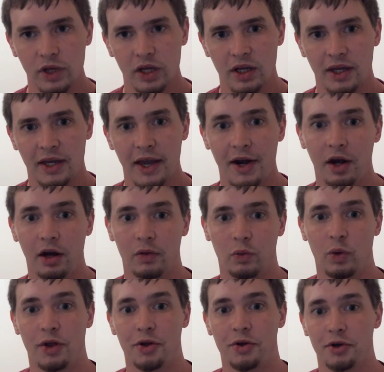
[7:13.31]
can Hunt
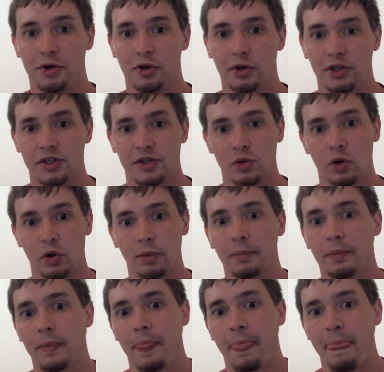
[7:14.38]
weather the early storm.
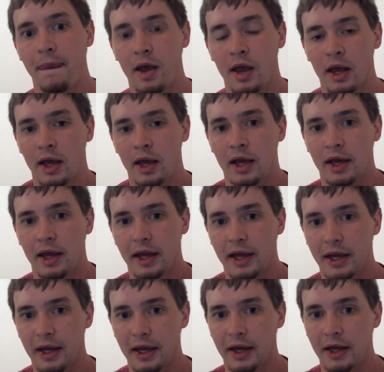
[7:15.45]

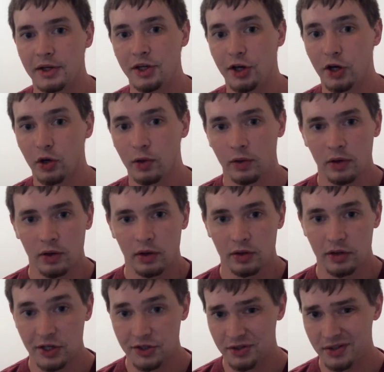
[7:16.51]
And,
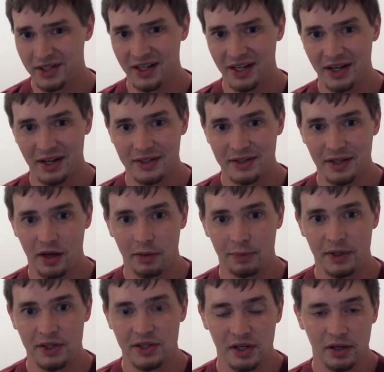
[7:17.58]
Lesnar's going to get on
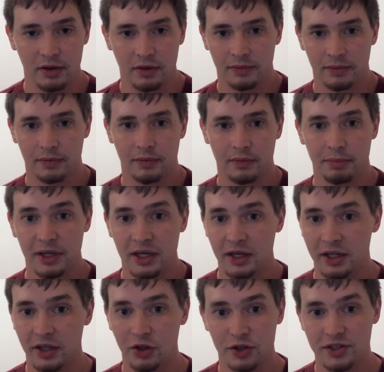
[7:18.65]
top. He's going to be in
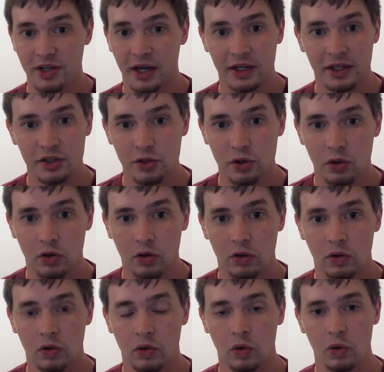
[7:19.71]
either side
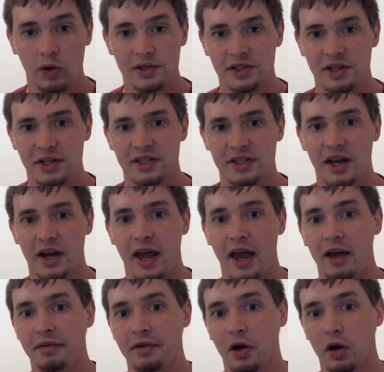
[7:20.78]
control or he's going to stay in
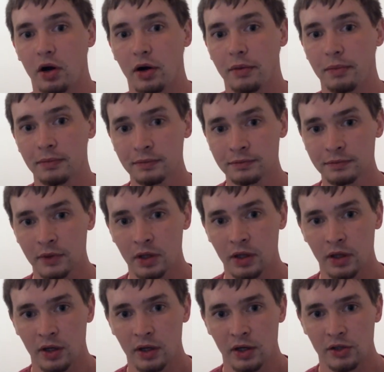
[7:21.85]
half guard
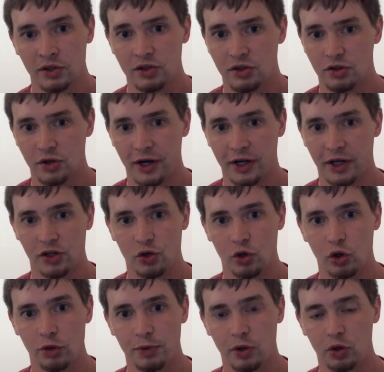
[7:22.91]
just to try to
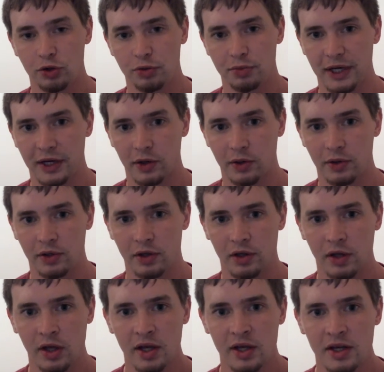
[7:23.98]
control him and hold him down.
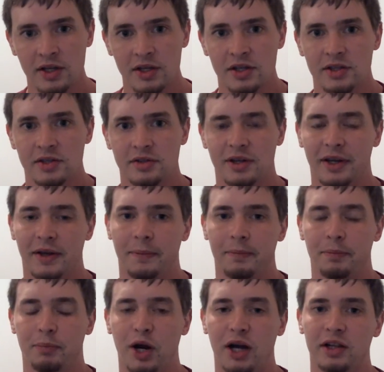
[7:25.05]
It's like
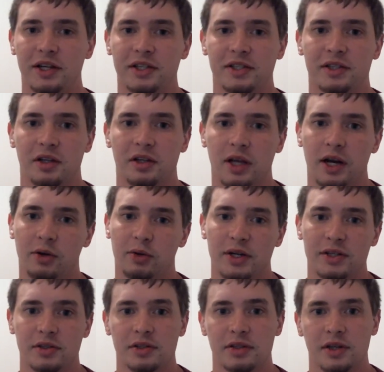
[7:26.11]
Brock a lot of
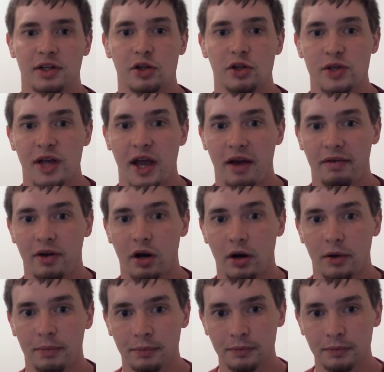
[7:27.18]
wrestlers like to use half guard